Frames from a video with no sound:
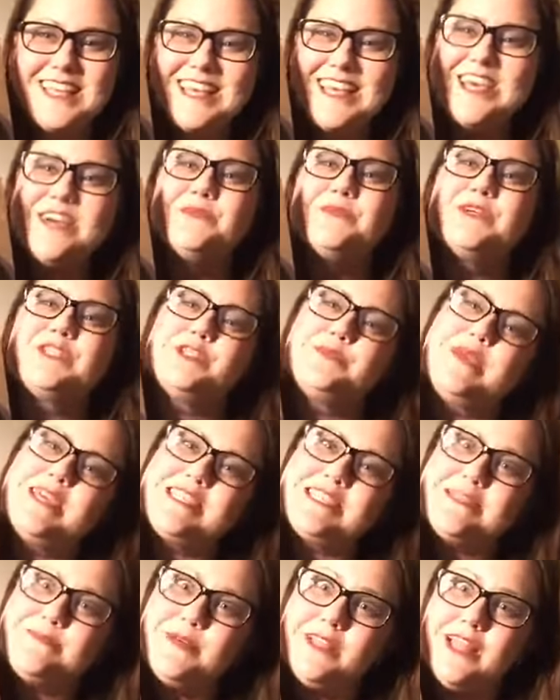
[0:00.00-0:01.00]
Which makes
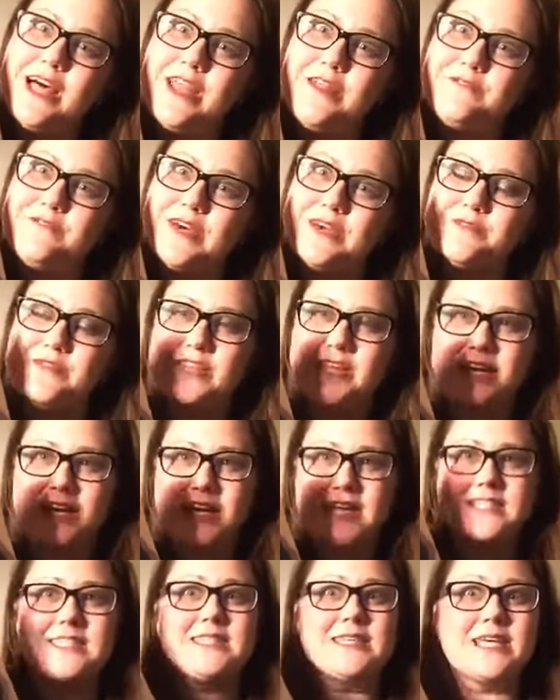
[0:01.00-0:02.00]
them a lot of fun for the
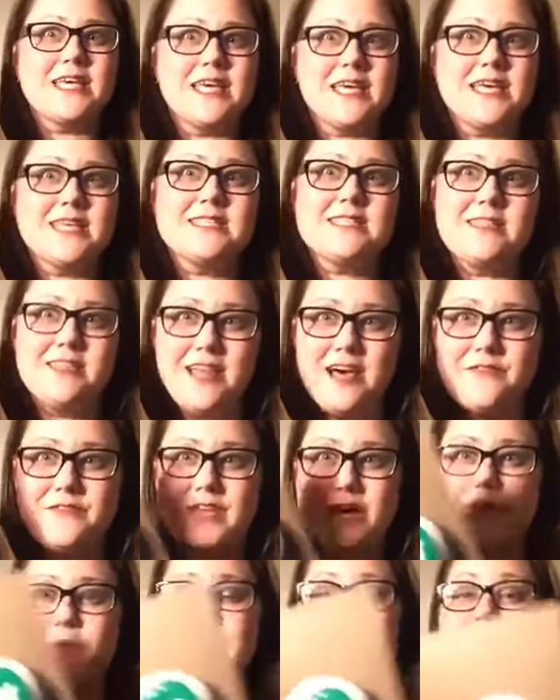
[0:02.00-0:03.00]
kids. The kids love
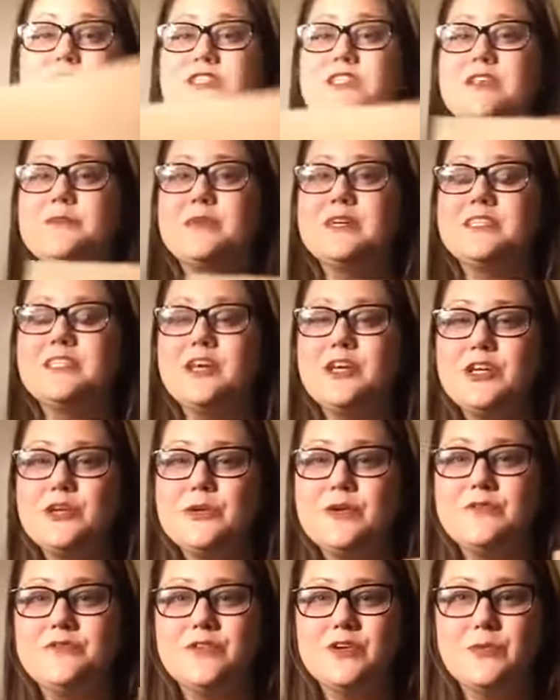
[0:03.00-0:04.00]
them. So let me tell you
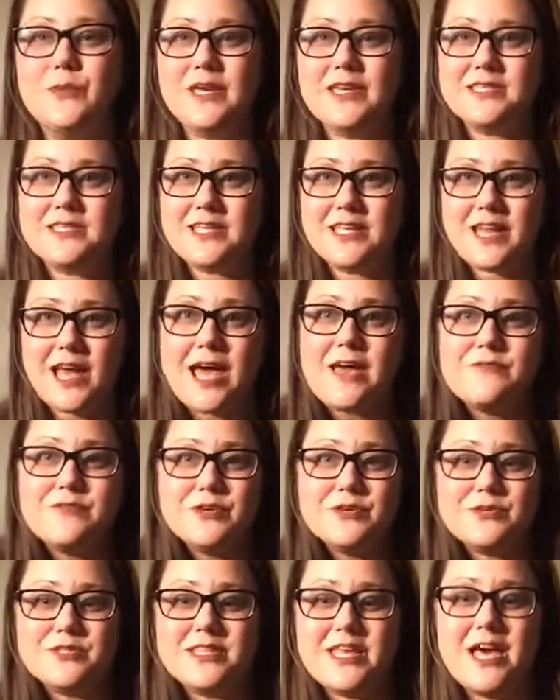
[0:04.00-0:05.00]
a few ways that I've
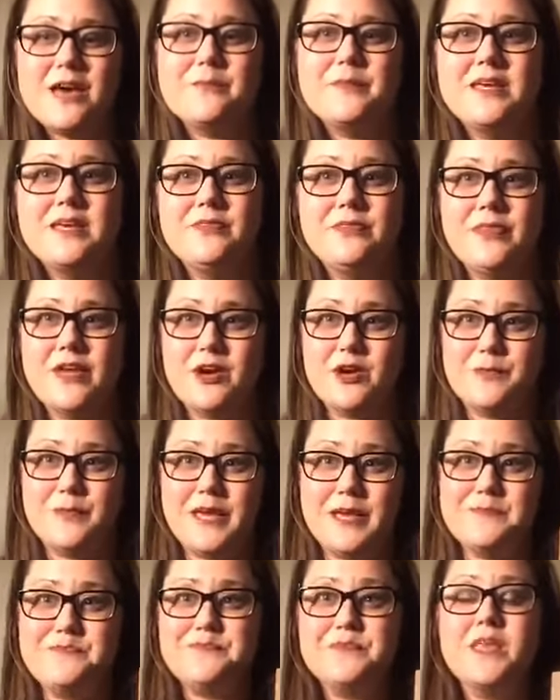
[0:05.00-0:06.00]
used them in
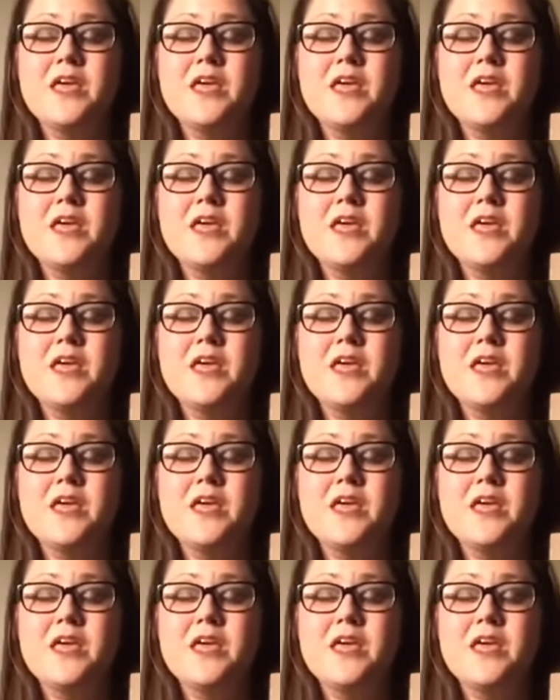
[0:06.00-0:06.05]
therapy.